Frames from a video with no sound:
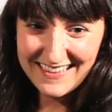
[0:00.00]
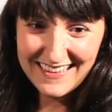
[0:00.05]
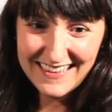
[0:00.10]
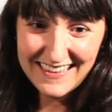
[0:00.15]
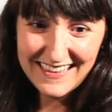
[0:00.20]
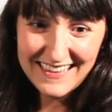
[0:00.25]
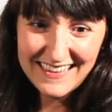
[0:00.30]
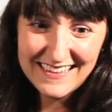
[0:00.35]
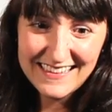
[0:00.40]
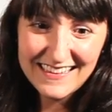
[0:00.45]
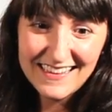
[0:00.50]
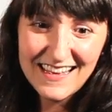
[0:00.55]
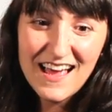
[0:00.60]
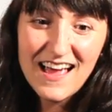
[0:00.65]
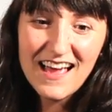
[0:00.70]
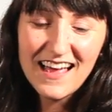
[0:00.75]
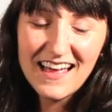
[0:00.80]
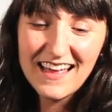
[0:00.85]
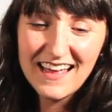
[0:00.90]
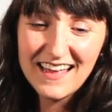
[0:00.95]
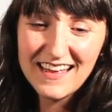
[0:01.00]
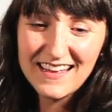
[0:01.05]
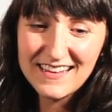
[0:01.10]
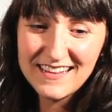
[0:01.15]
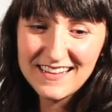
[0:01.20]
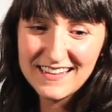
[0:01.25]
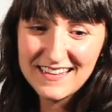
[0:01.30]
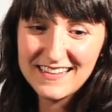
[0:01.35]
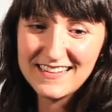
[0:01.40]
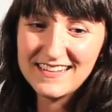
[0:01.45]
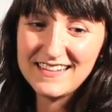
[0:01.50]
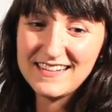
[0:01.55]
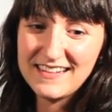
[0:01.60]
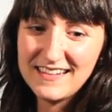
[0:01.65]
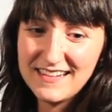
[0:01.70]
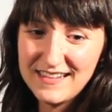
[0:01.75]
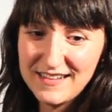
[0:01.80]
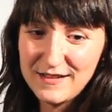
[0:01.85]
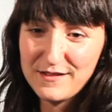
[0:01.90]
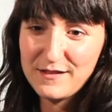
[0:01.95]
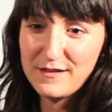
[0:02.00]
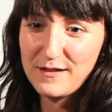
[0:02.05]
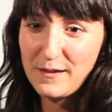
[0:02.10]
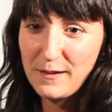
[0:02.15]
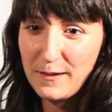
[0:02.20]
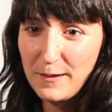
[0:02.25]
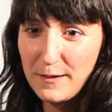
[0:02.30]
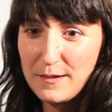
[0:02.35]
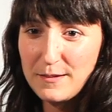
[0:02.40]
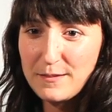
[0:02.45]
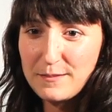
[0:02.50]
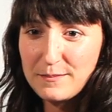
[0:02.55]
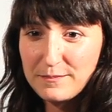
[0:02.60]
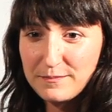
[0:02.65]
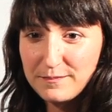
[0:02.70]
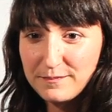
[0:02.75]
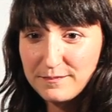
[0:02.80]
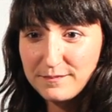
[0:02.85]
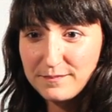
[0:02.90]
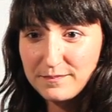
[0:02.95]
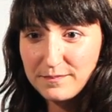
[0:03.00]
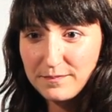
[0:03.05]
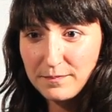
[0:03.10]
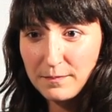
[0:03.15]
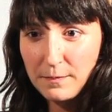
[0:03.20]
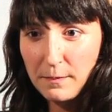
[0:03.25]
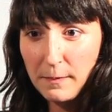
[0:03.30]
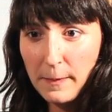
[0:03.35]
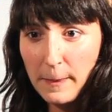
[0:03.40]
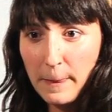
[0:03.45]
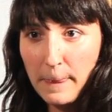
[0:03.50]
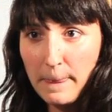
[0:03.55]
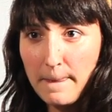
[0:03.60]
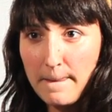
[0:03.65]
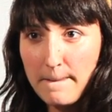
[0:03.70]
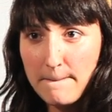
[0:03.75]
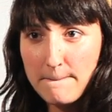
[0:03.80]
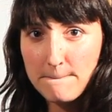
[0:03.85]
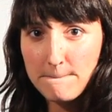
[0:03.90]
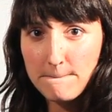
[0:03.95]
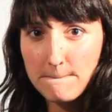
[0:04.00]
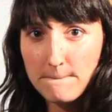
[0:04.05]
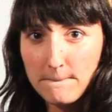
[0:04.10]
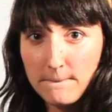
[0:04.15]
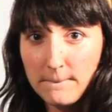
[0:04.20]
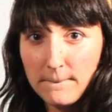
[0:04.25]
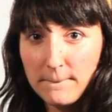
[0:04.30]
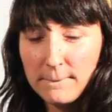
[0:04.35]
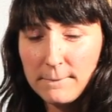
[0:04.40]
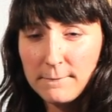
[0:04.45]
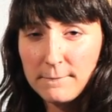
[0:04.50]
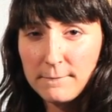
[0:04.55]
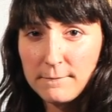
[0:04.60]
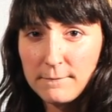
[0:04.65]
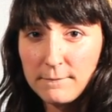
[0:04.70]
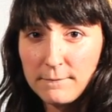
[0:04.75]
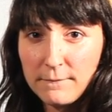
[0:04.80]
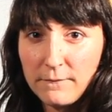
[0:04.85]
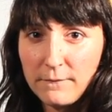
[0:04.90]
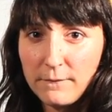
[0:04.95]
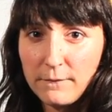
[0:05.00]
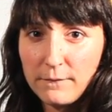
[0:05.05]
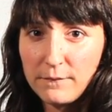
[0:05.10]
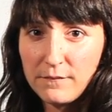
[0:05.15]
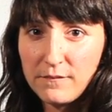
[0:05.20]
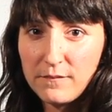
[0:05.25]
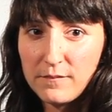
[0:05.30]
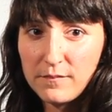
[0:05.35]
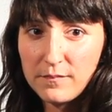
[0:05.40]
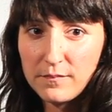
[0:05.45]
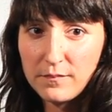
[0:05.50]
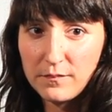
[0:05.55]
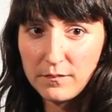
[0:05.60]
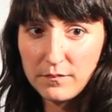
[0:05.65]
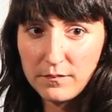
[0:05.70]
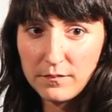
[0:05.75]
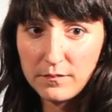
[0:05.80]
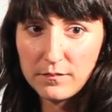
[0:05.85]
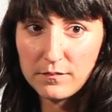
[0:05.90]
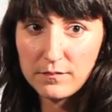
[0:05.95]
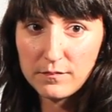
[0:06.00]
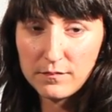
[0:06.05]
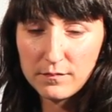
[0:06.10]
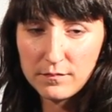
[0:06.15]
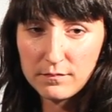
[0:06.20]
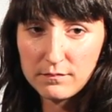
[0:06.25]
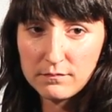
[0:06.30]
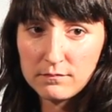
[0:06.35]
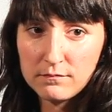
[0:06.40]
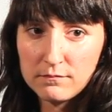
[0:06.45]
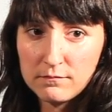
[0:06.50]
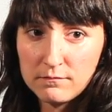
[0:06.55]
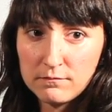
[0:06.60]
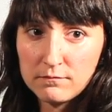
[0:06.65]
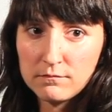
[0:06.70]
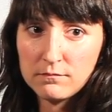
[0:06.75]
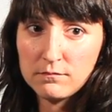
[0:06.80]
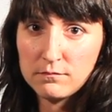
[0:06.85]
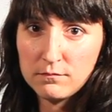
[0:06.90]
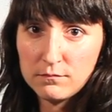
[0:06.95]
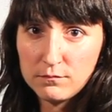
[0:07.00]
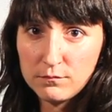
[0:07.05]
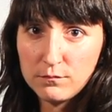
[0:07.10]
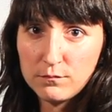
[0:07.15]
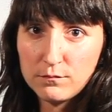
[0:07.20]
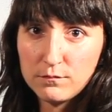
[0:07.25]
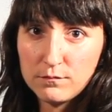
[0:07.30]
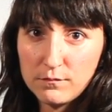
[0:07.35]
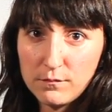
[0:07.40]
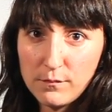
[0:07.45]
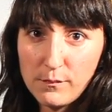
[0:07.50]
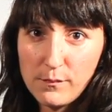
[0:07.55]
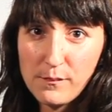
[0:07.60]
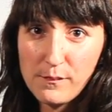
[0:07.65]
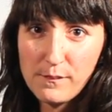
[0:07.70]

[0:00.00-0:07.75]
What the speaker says: This person isn't speaking.